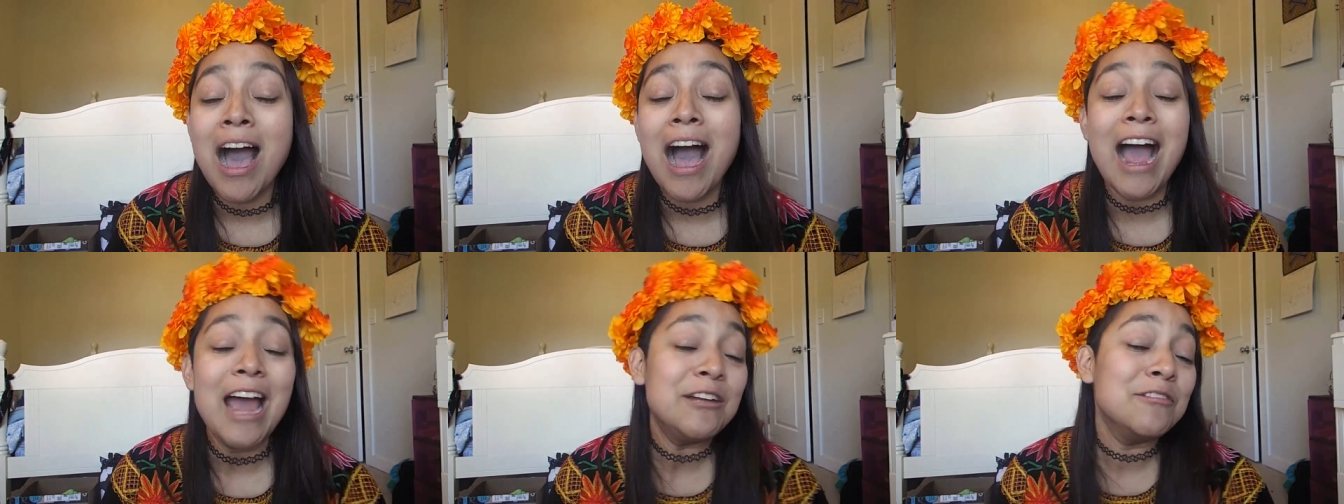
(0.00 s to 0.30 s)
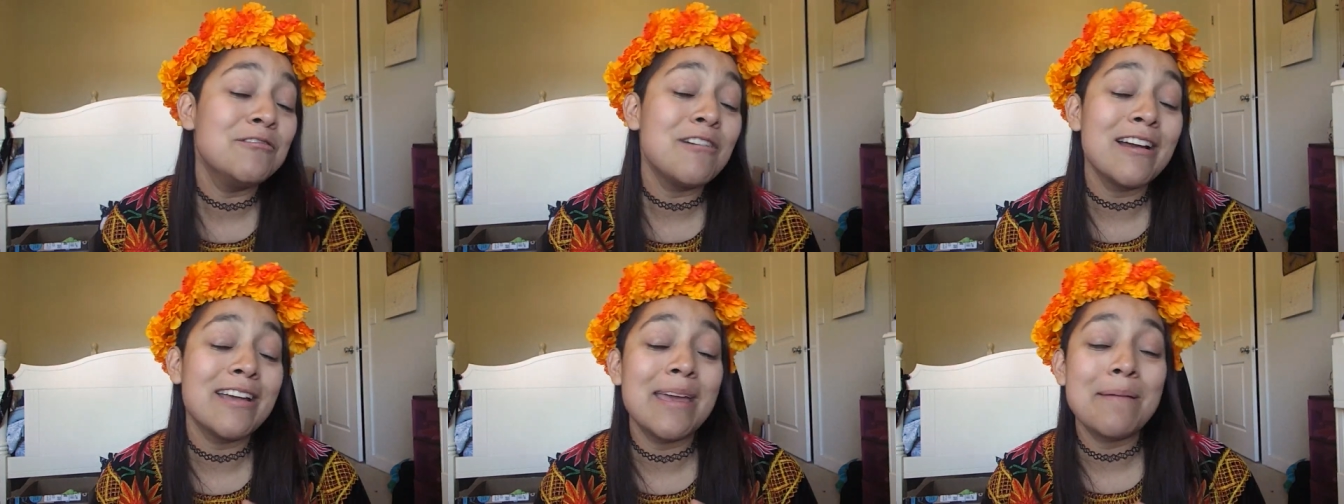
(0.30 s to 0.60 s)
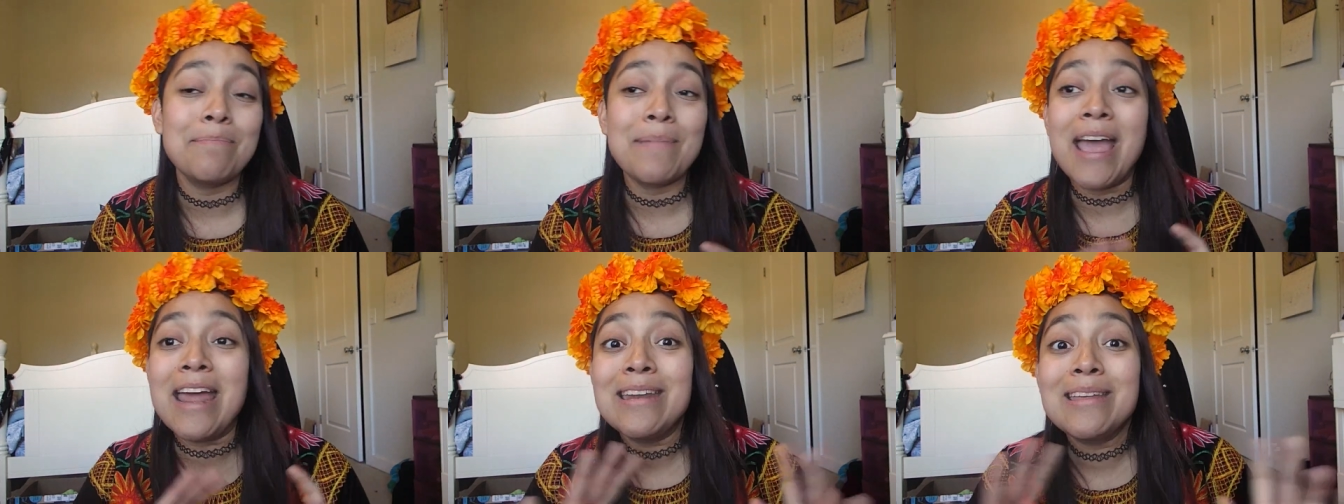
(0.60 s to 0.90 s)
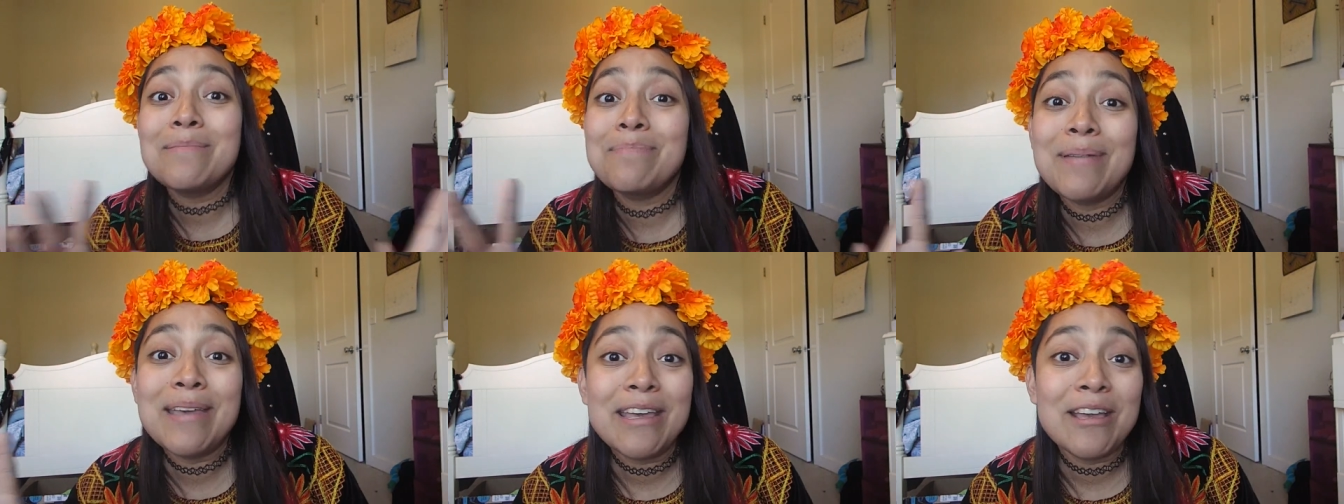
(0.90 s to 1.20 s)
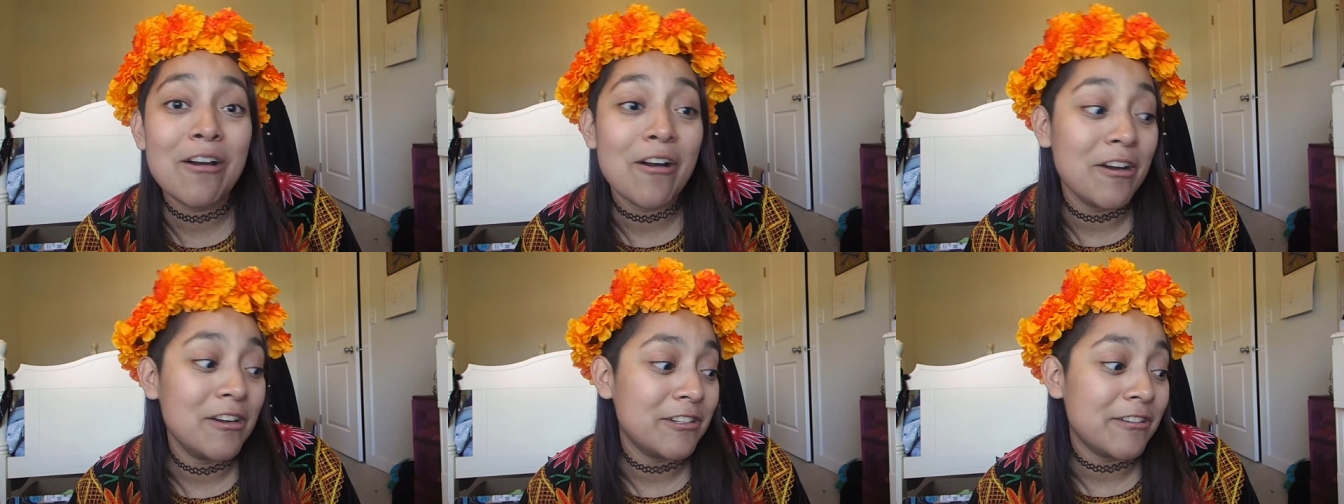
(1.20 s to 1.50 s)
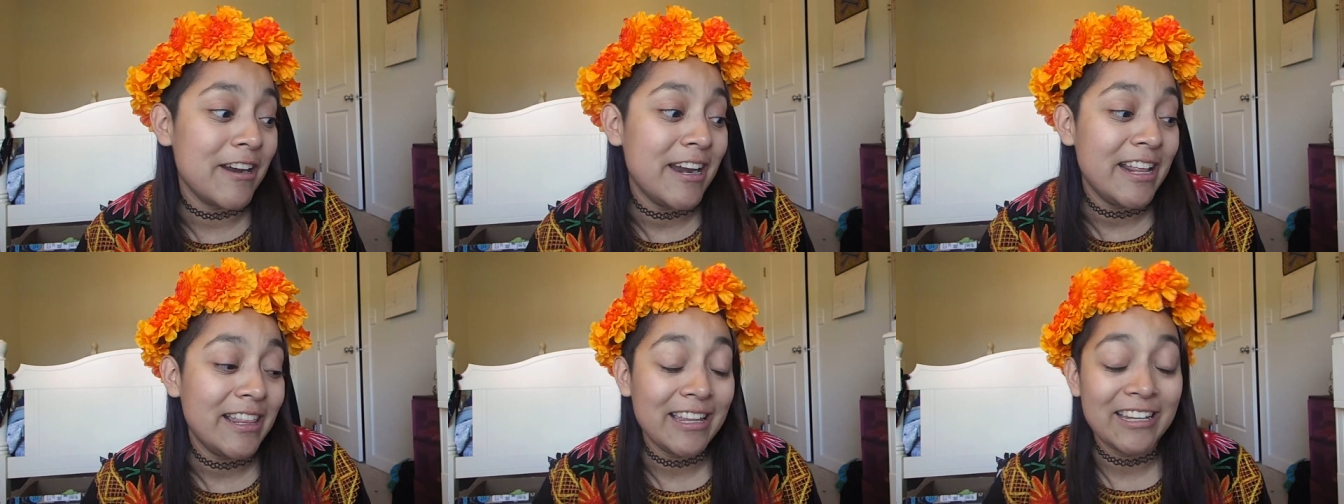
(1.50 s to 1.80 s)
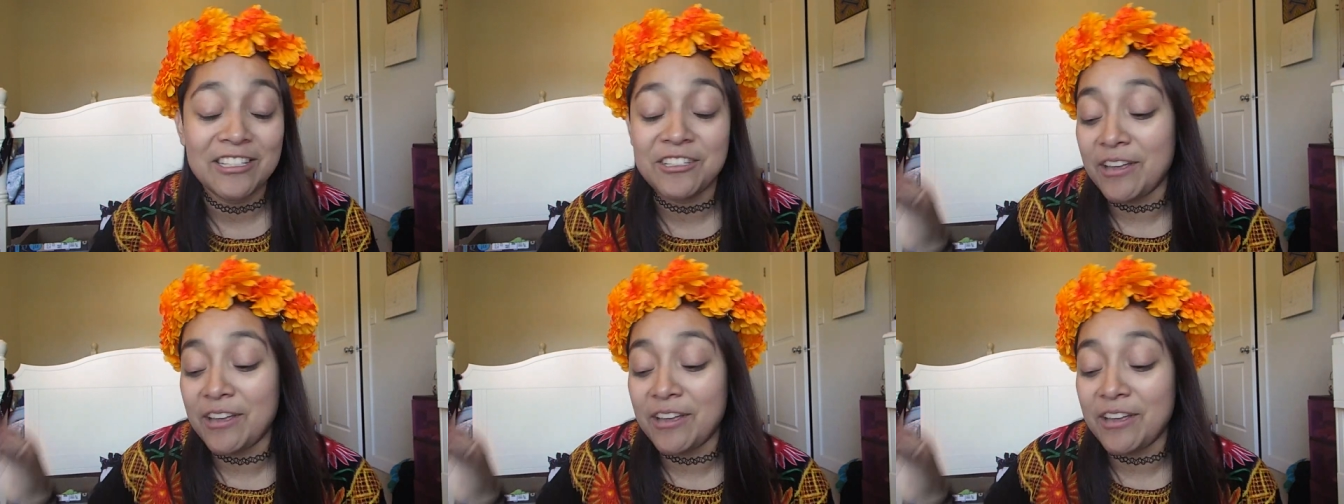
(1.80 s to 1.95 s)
I do not get any PRs or anything.